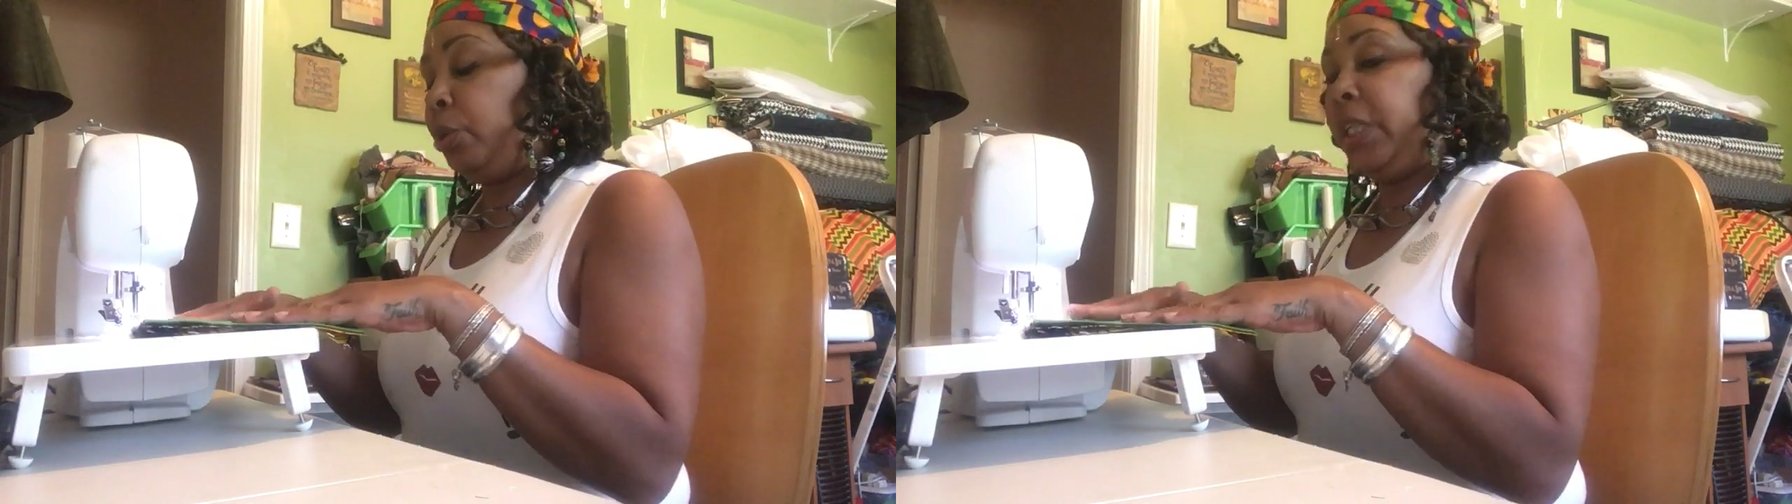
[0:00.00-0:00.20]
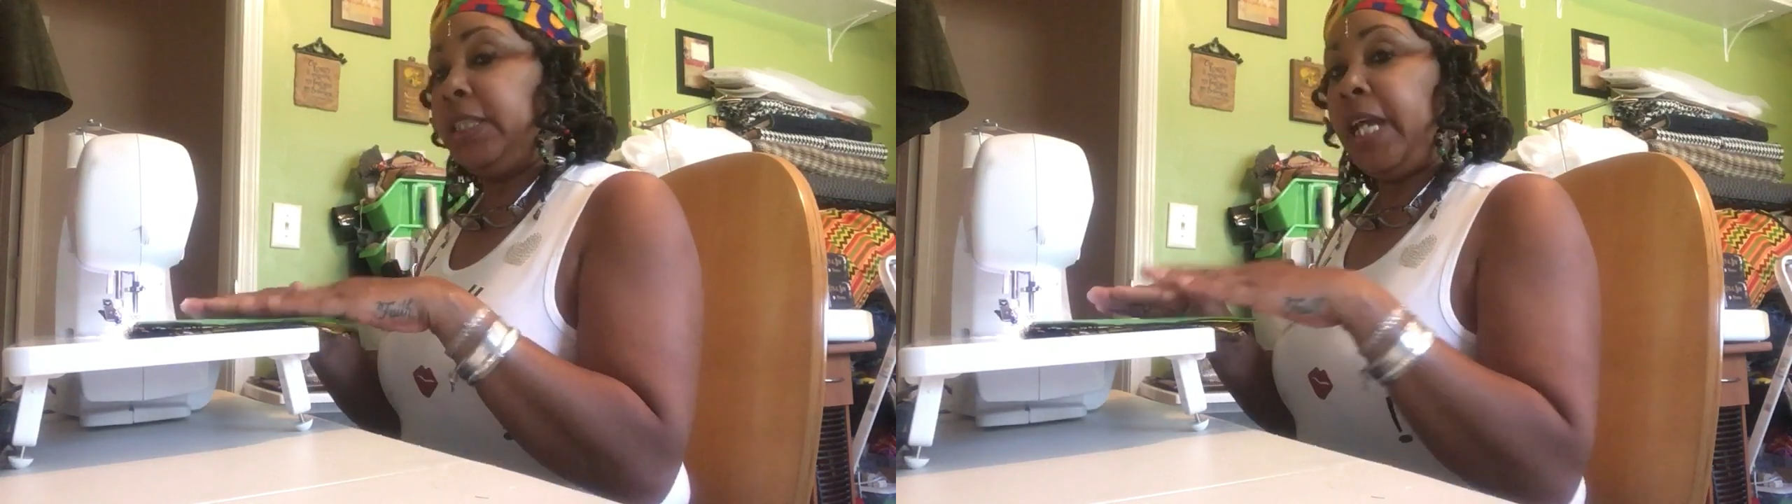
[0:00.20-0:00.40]

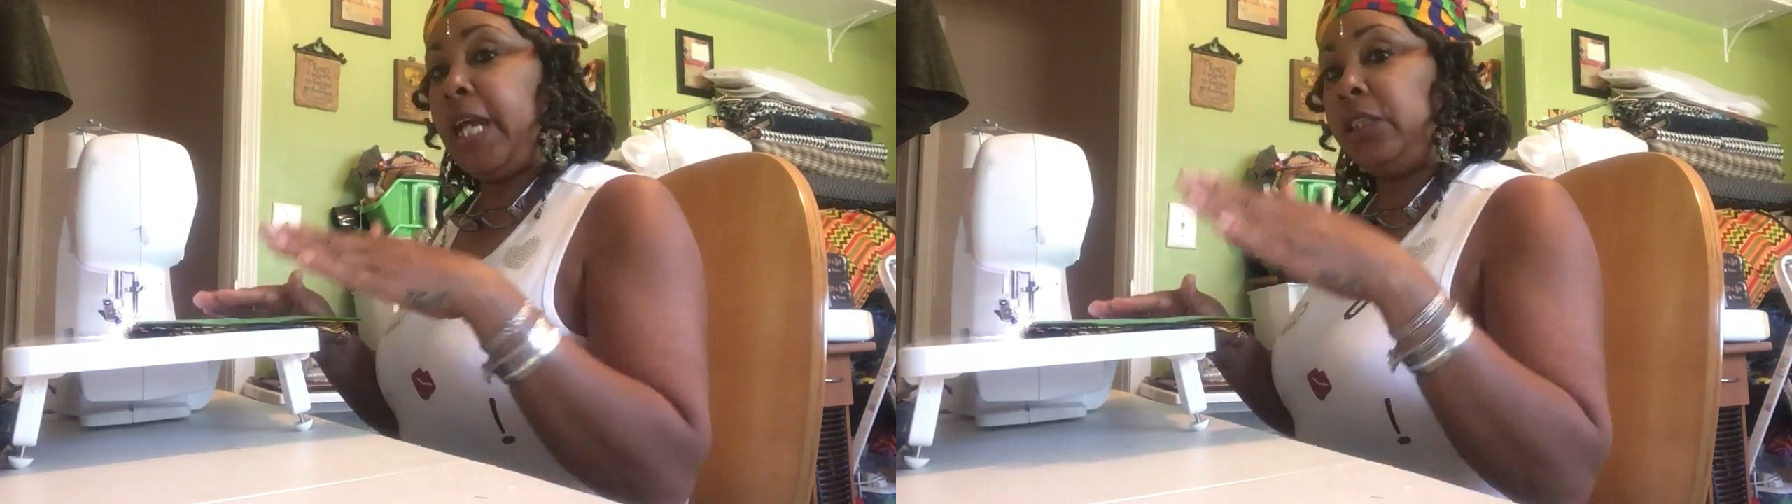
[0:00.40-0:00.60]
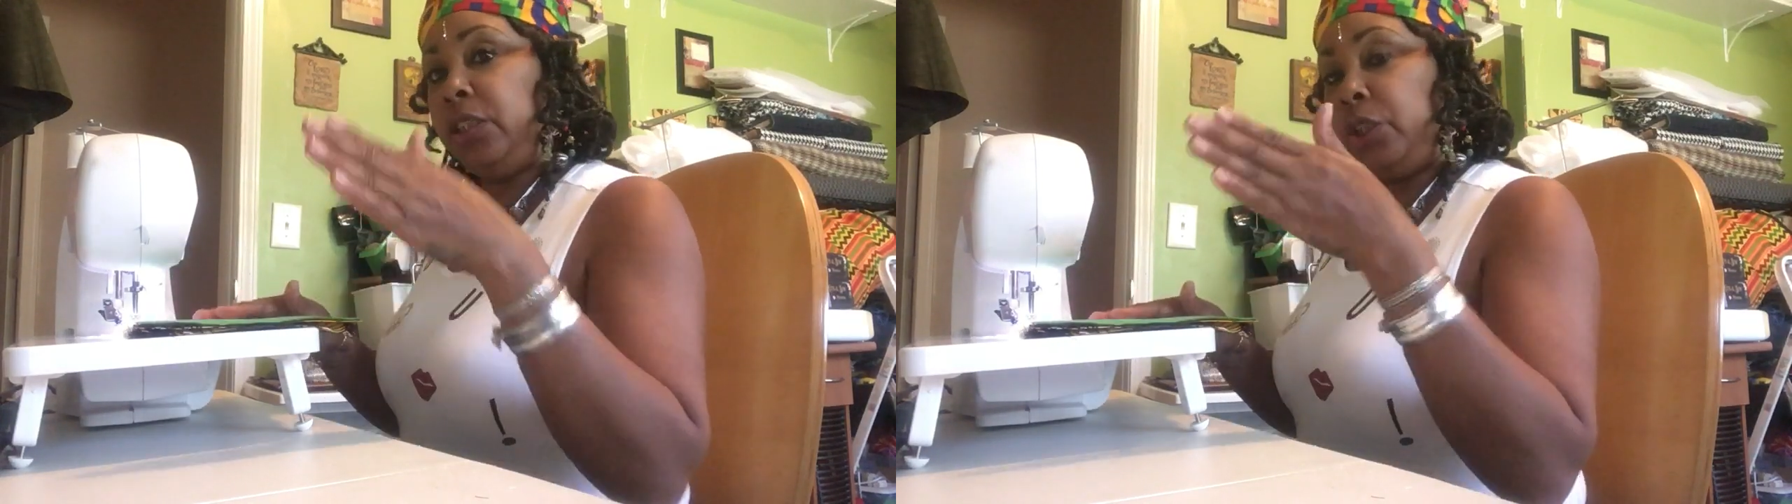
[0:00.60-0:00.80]
is
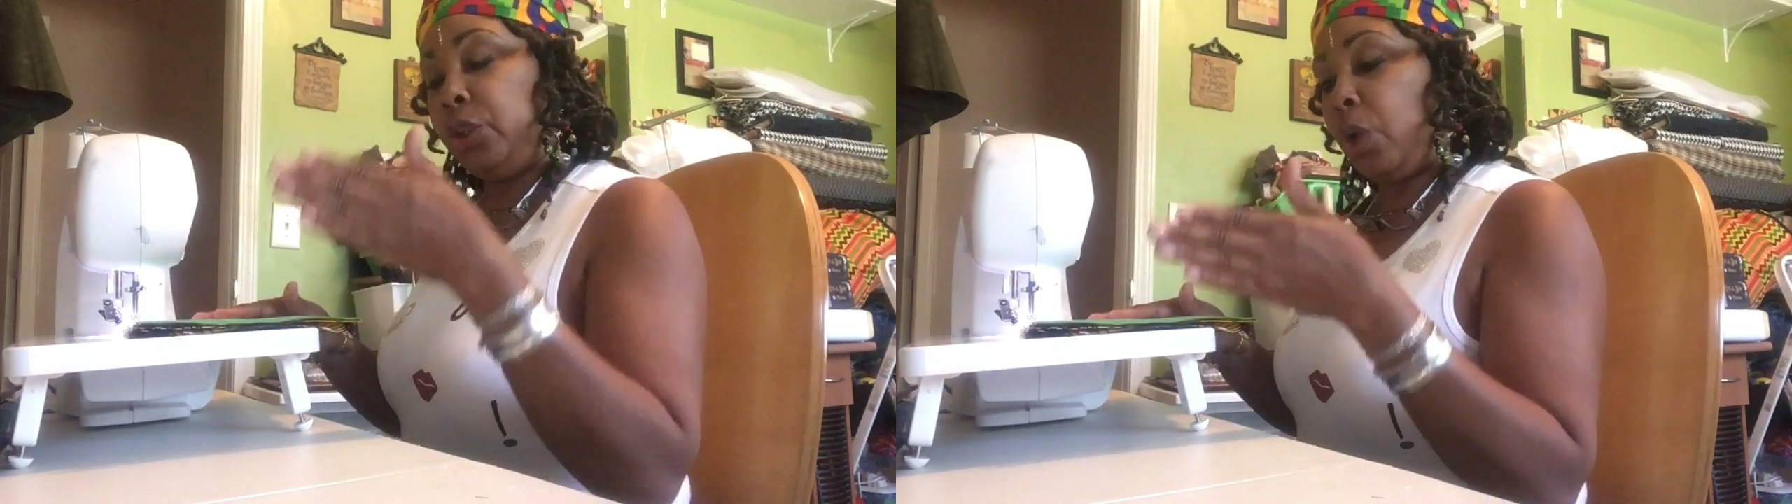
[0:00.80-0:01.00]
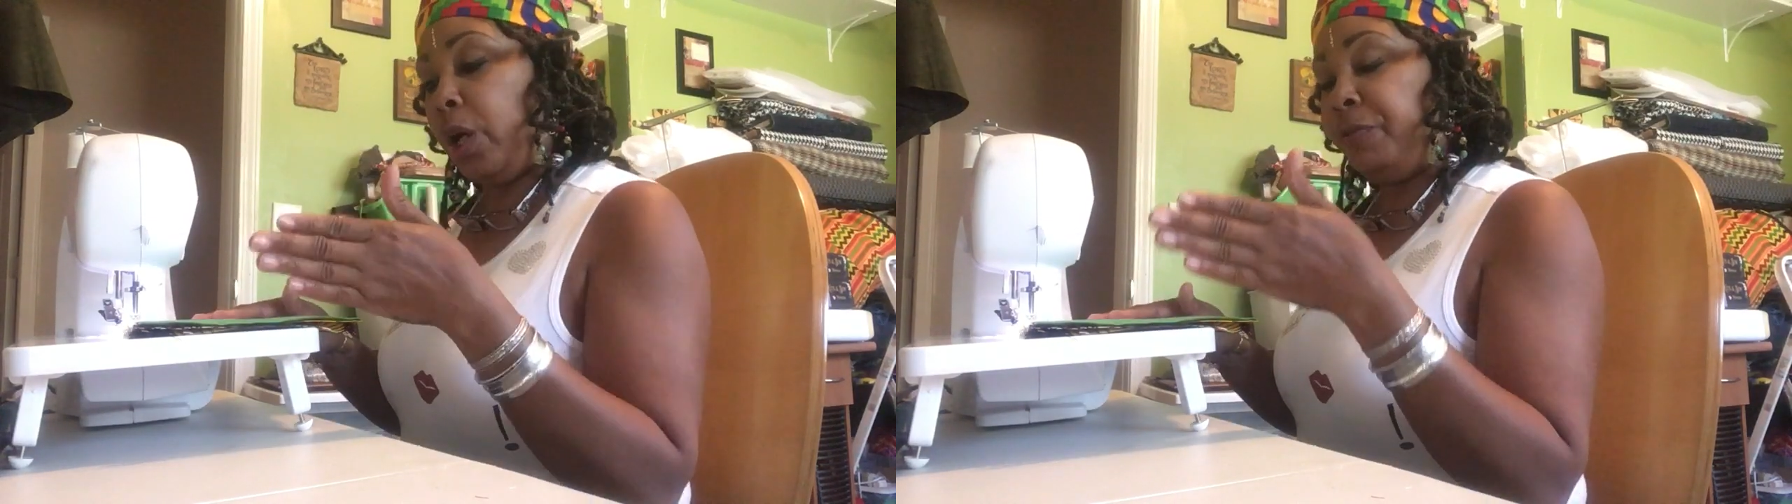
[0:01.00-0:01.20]
actually
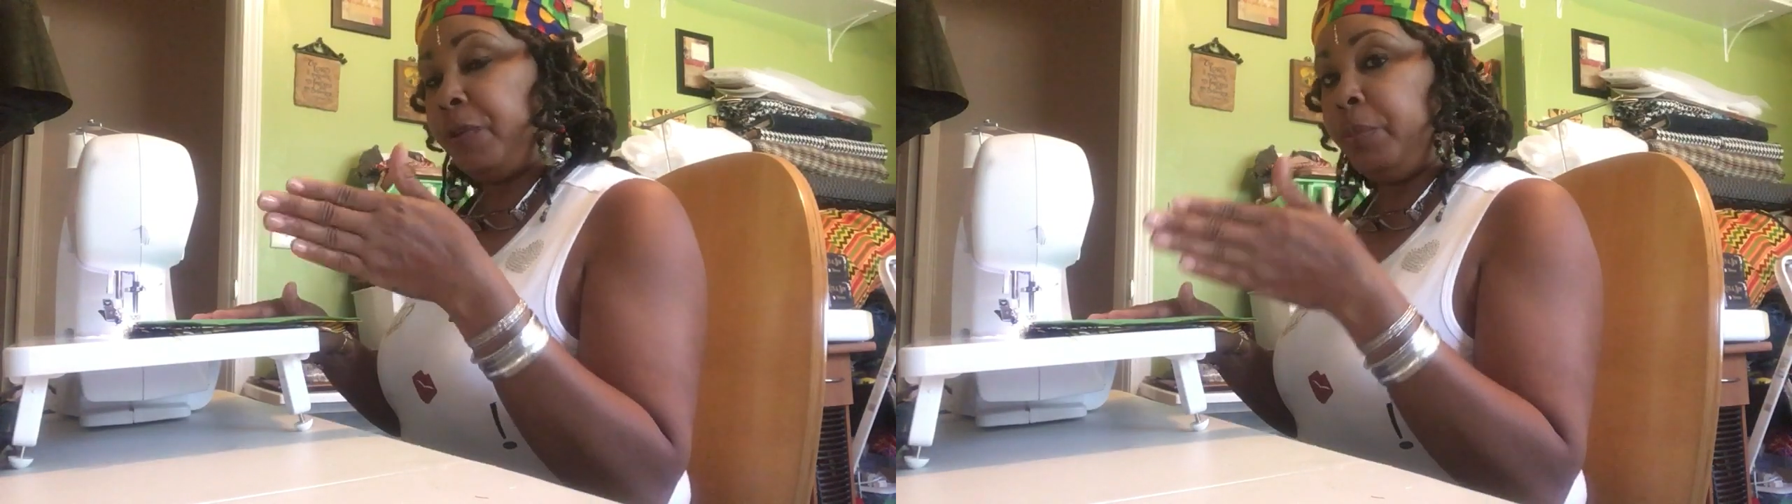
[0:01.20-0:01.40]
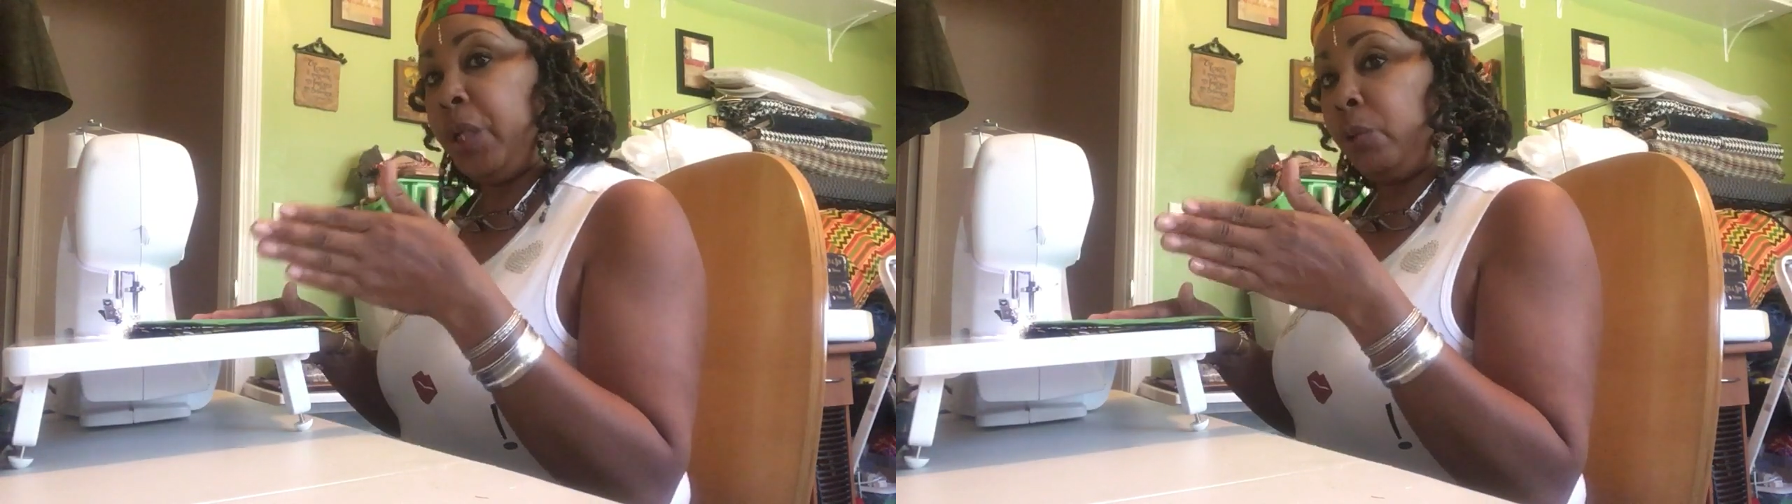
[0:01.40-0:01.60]
start
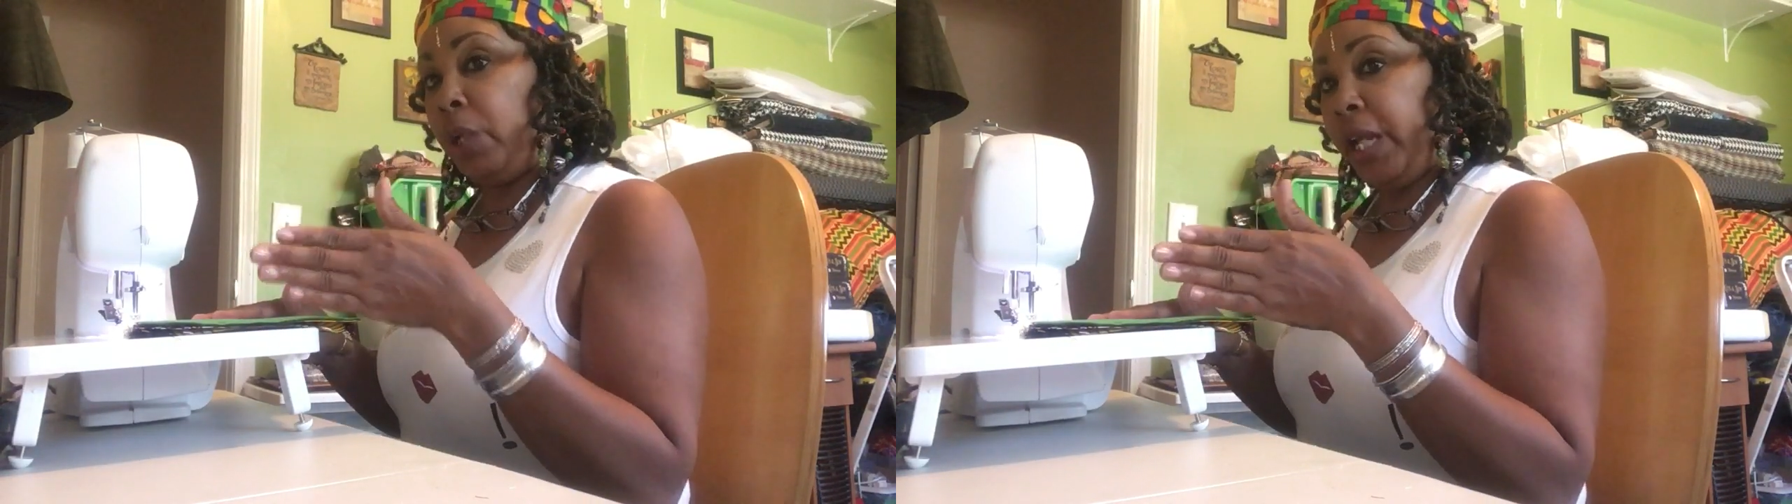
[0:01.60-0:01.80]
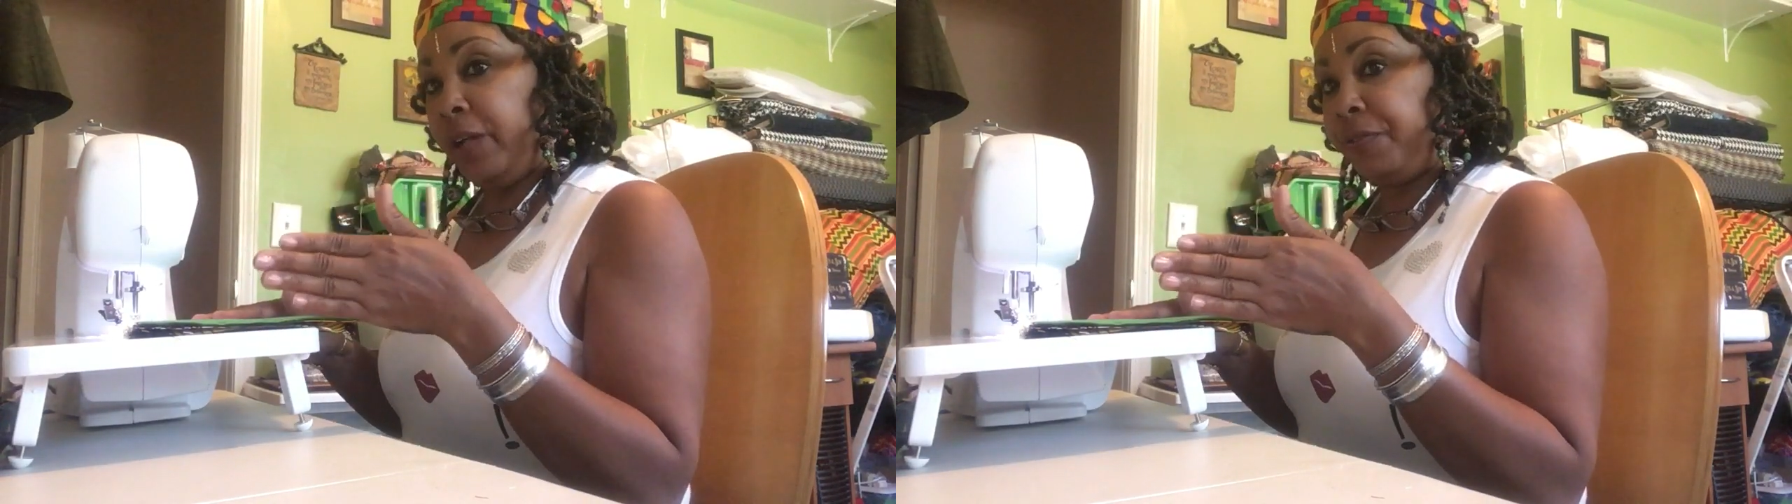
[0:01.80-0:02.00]
from your
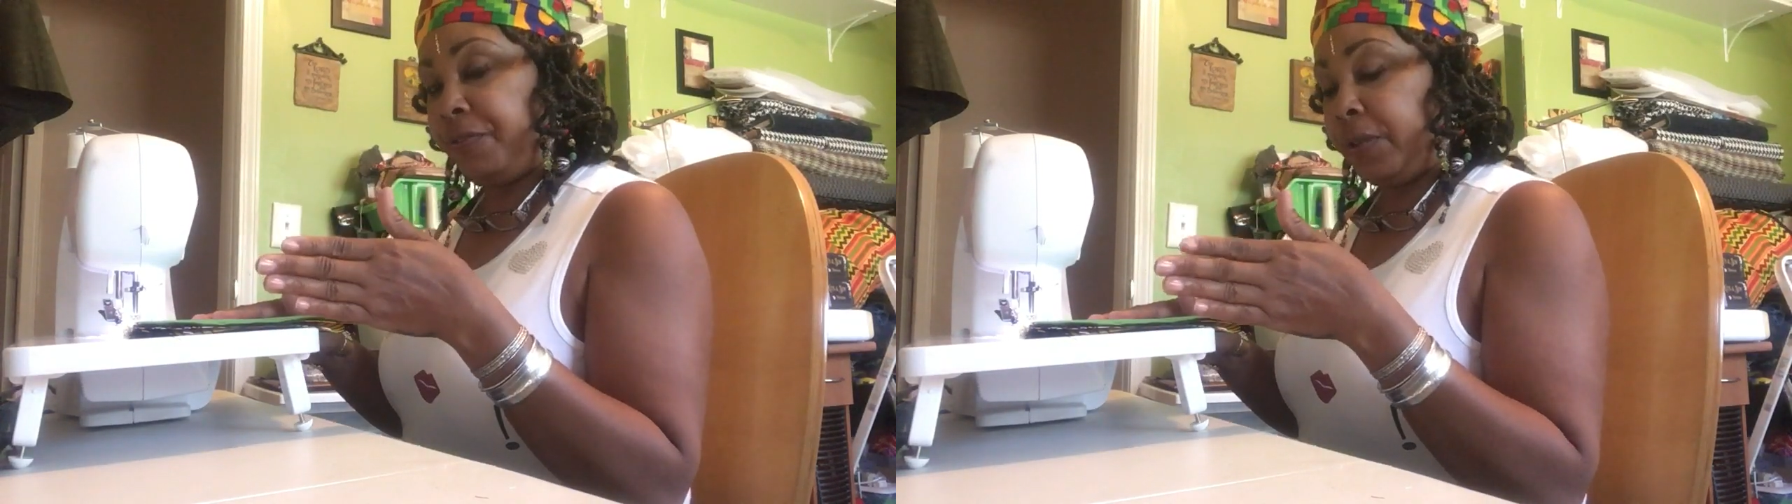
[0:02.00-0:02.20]
left.